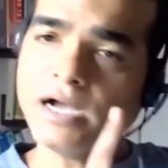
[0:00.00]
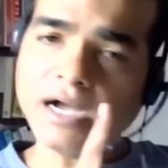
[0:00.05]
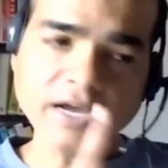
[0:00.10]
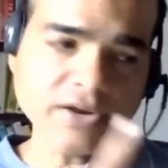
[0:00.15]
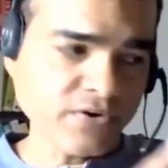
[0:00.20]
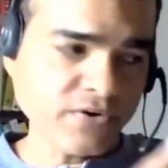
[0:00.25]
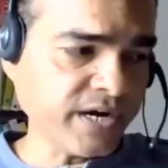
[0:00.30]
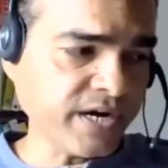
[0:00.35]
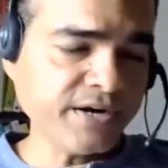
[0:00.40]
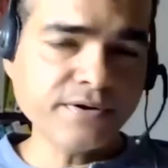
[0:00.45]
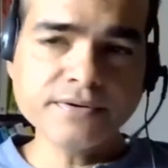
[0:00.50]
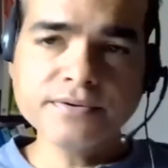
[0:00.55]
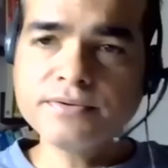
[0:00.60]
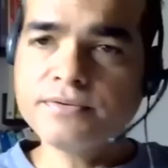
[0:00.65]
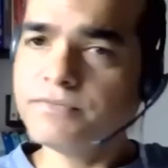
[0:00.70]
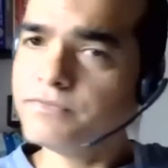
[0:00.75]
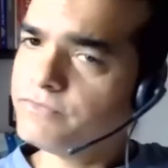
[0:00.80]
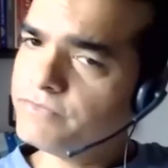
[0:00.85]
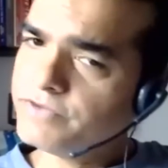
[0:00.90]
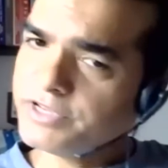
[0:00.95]
I read
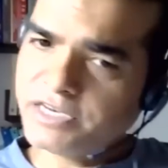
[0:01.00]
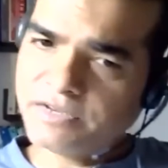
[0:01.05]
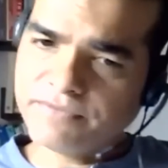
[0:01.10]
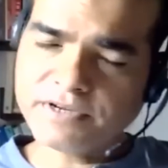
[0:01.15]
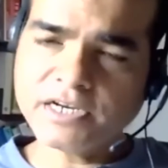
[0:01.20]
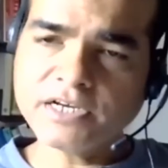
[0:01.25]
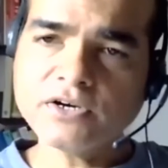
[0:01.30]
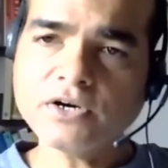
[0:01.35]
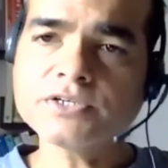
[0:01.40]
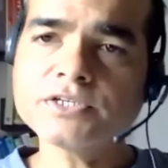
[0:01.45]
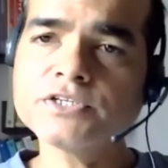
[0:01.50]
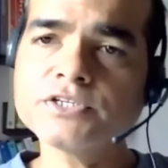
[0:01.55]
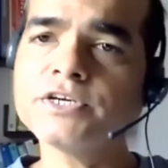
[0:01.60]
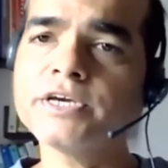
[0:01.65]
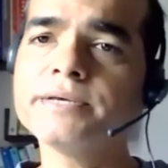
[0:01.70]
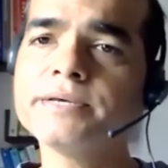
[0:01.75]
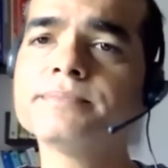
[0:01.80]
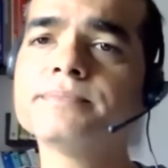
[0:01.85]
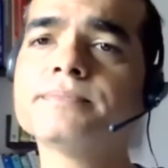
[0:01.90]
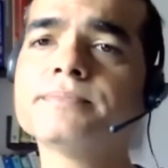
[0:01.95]
whenever I got a
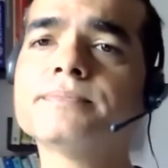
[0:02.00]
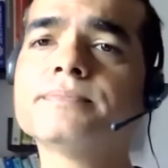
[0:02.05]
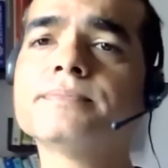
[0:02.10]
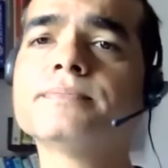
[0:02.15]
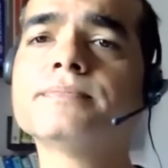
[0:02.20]
time.